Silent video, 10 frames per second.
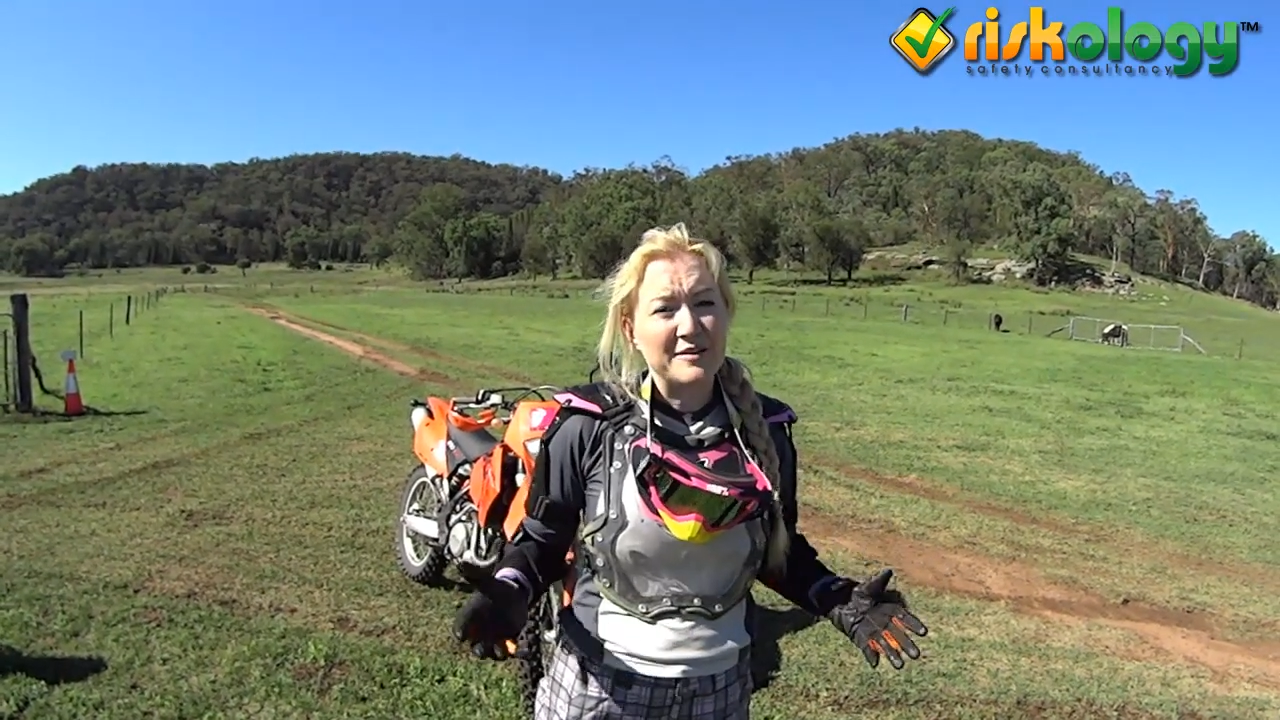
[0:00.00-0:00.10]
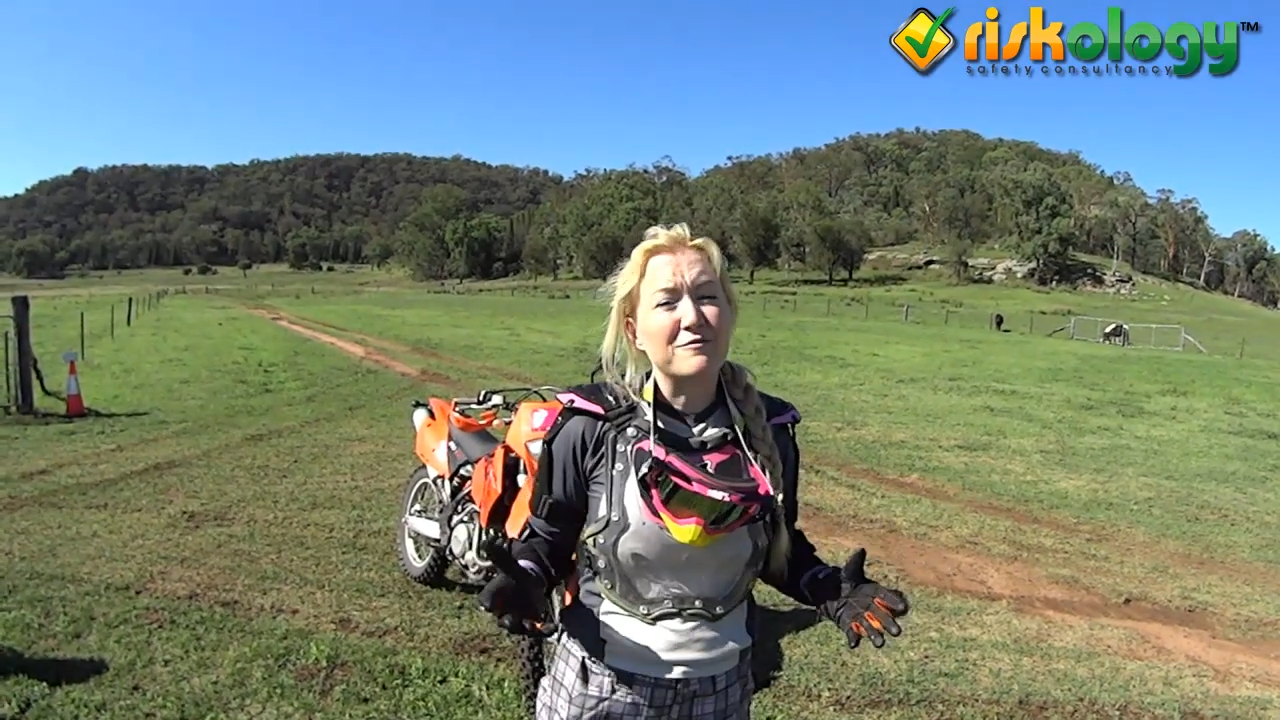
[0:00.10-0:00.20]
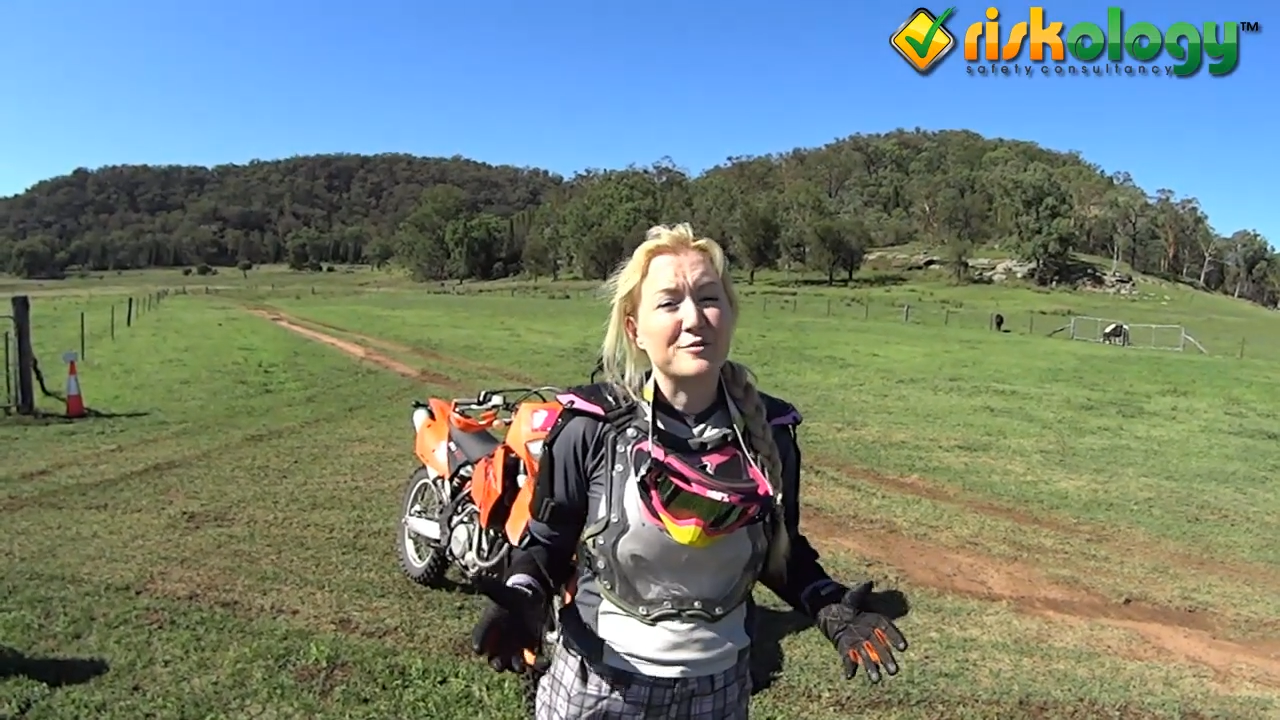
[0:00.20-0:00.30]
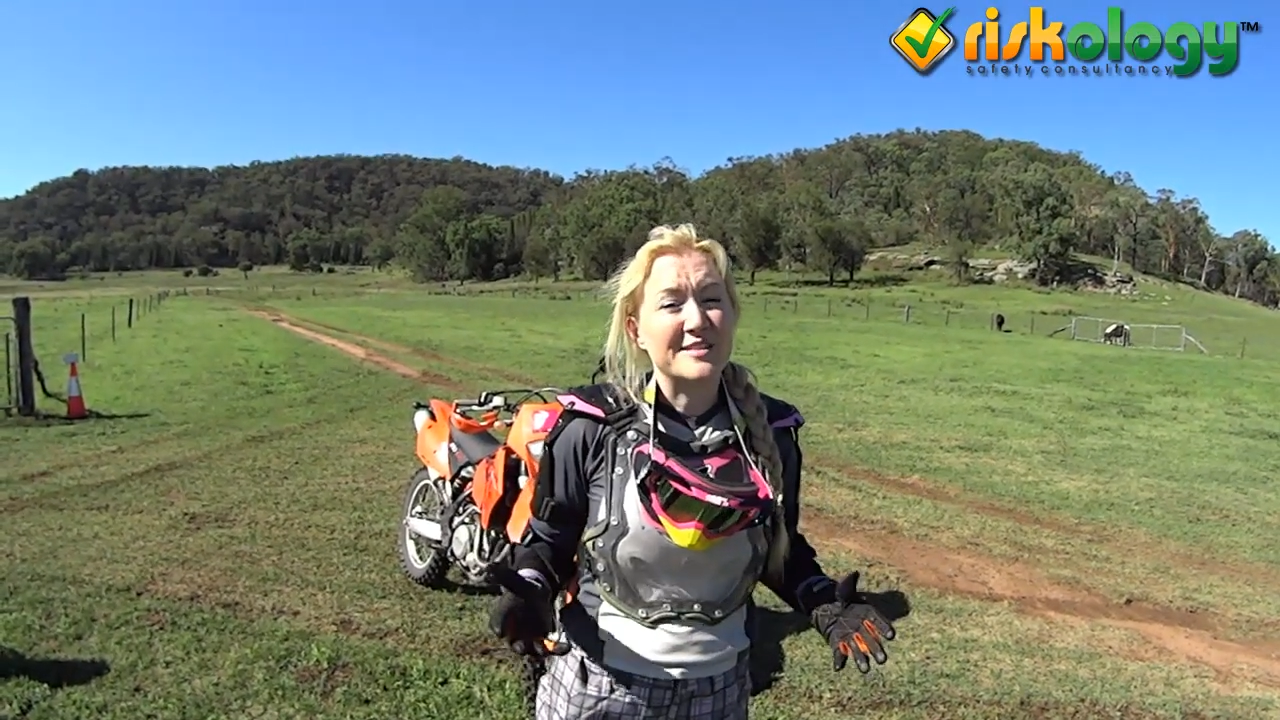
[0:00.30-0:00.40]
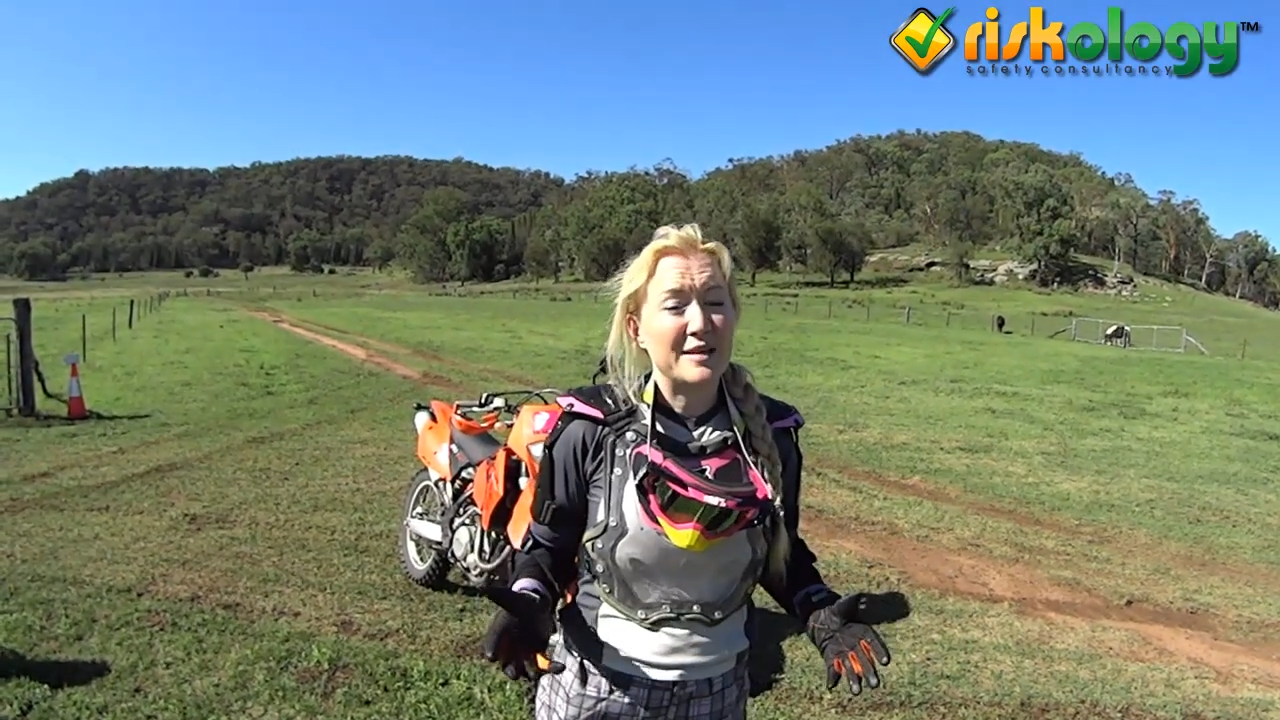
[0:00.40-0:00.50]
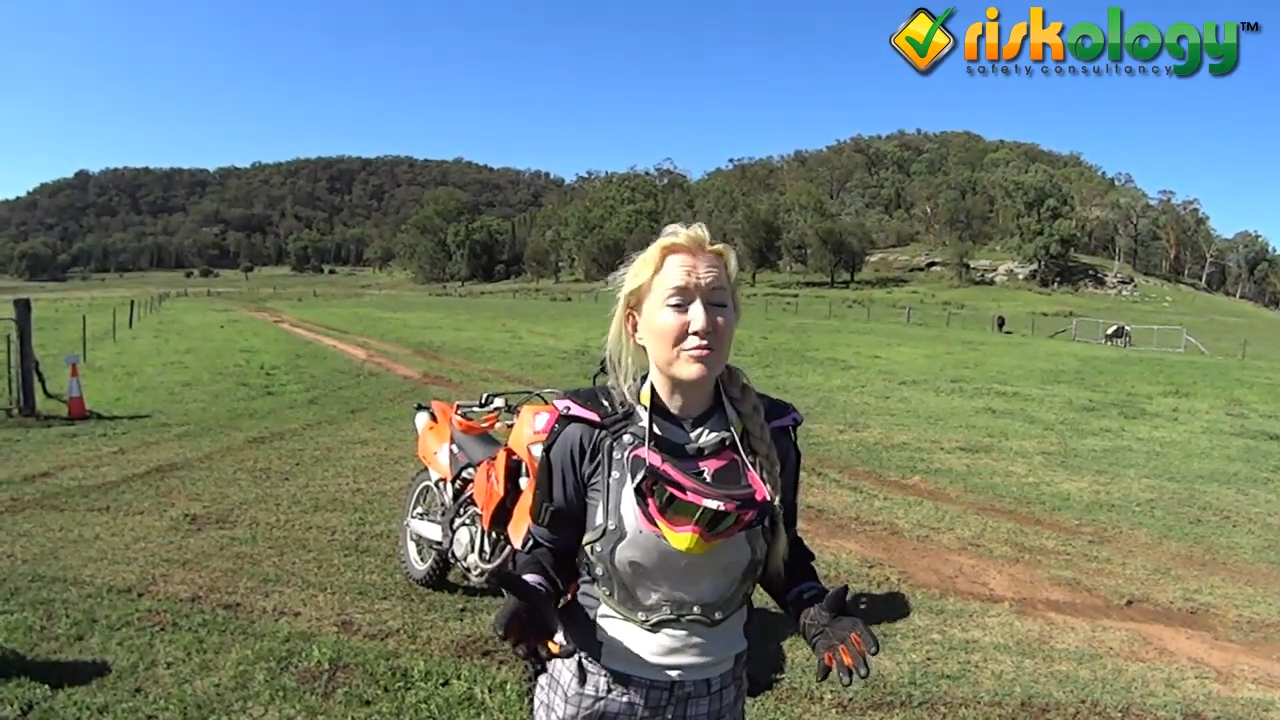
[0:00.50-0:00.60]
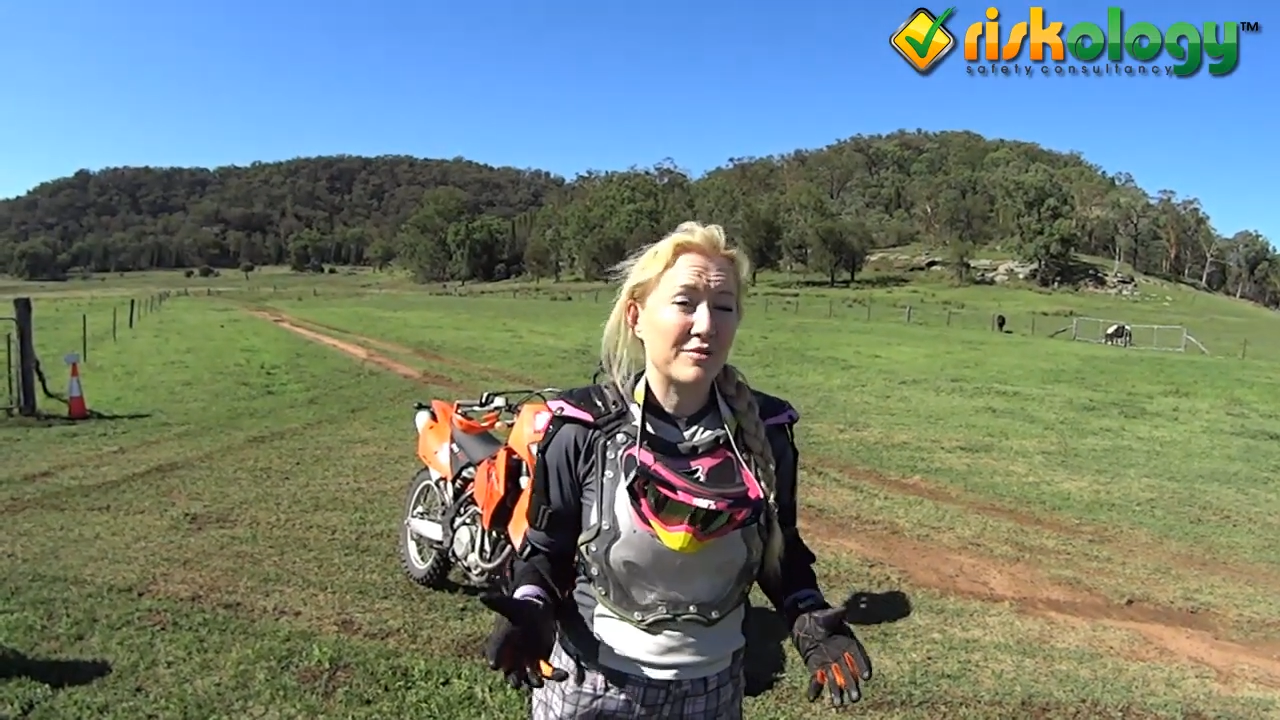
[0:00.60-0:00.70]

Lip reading: foreseeable